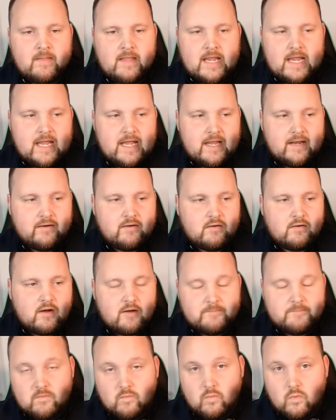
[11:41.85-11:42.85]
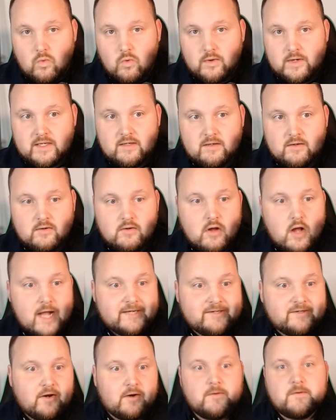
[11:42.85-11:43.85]
And I've been warning you, I
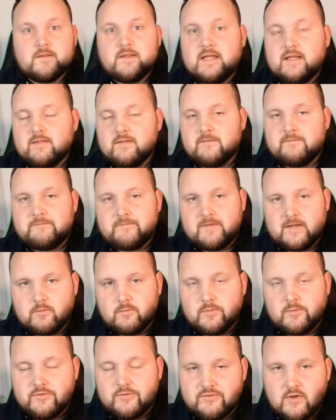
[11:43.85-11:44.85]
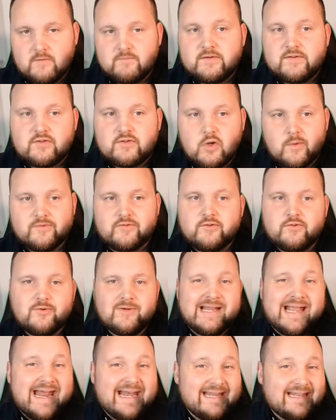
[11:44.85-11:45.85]
don't think the Federal Reserve is going to
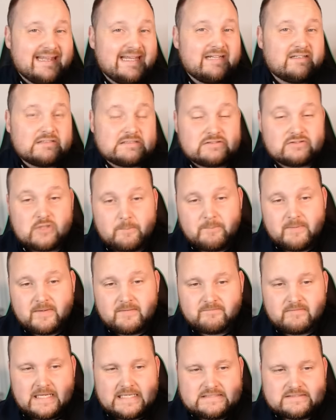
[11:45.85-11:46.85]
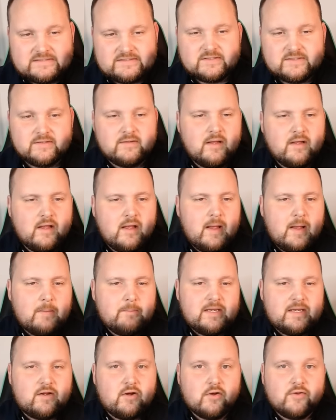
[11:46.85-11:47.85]
do anything to stop inflation,
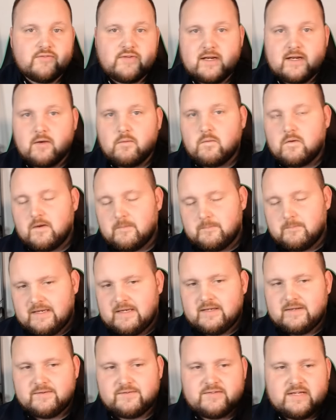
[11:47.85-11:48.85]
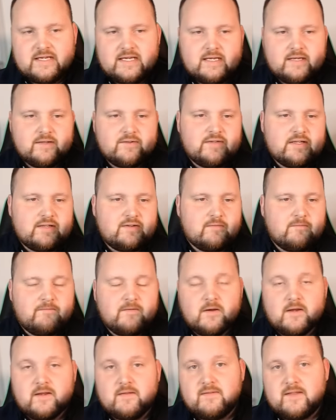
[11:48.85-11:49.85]
because they don't want to be seen as
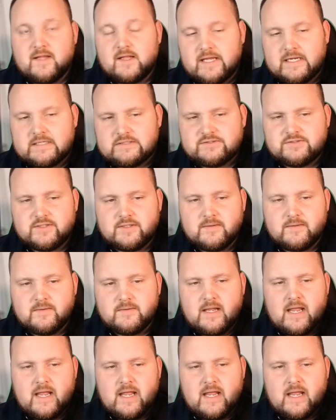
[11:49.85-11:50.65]
interfering in the election.